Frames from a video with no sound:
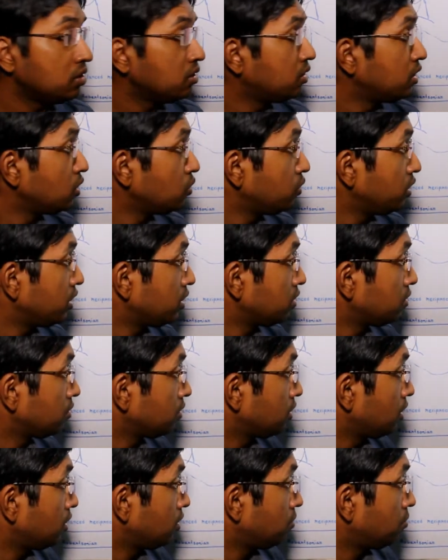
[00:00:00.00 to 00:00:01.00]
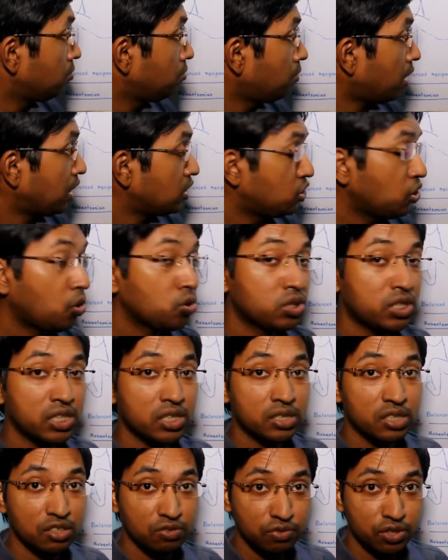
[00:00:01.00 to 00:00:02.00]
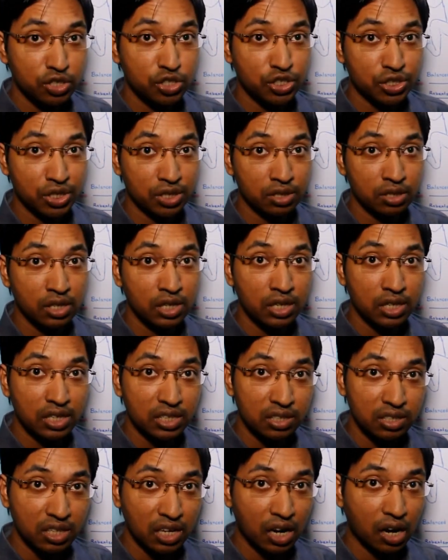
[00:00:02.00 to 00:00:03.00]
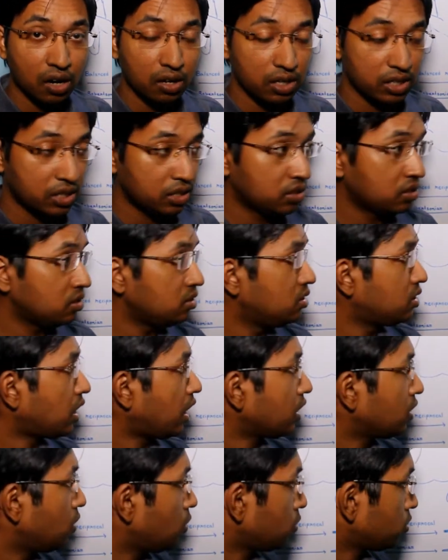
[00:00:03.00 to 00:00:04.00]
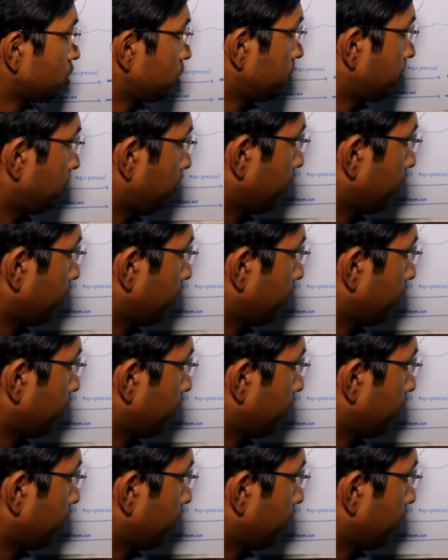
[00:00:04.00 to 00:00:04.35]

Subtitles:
during mitotic division in the early zygote.